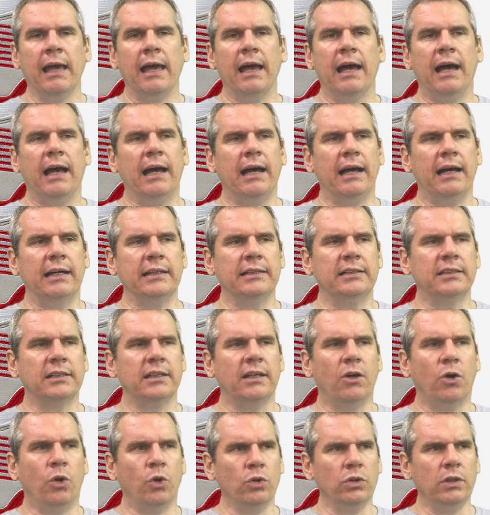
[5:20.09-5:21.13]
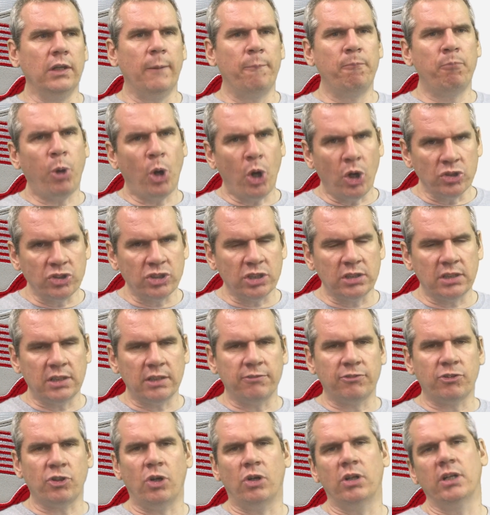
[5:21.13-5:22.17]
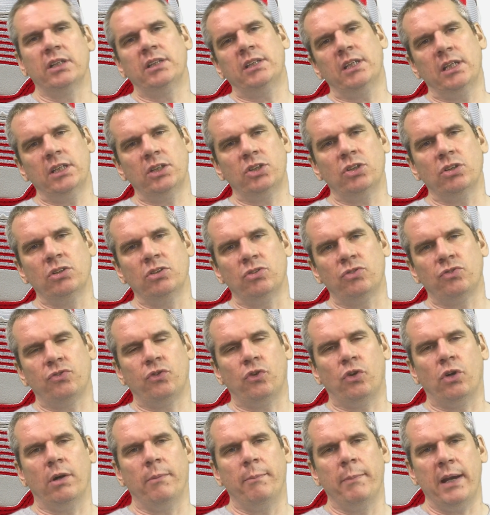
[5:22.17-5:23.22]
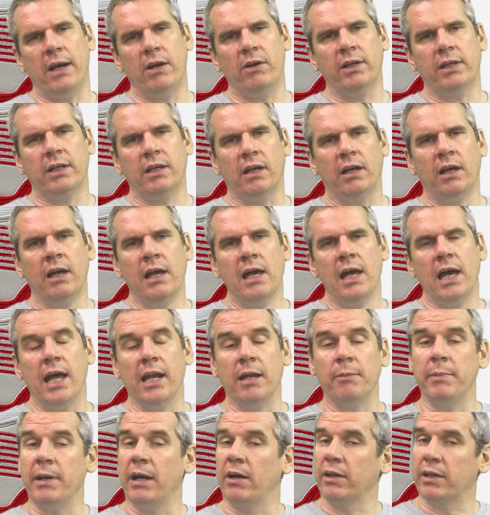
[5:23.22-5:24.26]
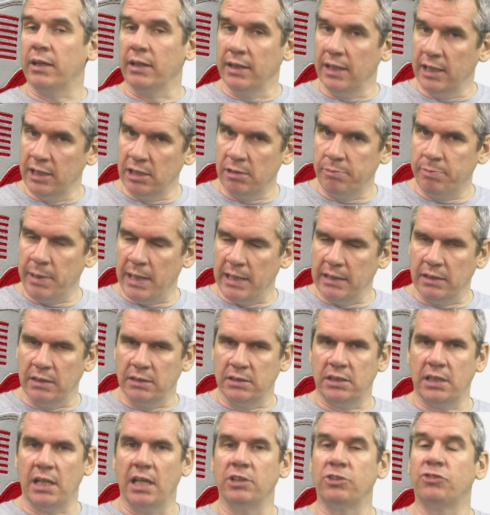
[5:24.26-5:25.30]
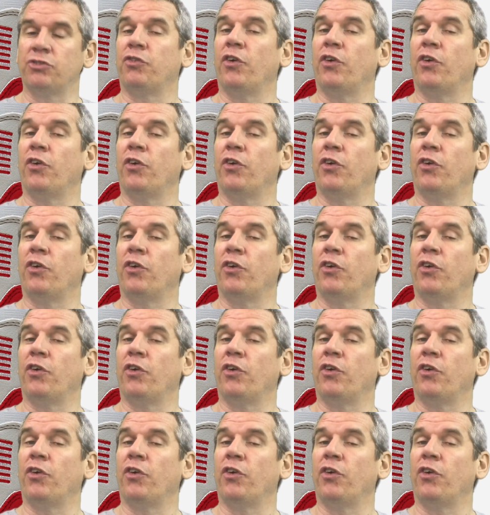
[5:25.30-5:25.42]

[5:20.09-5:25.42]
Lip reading: had only positive connotations for America and American independence, as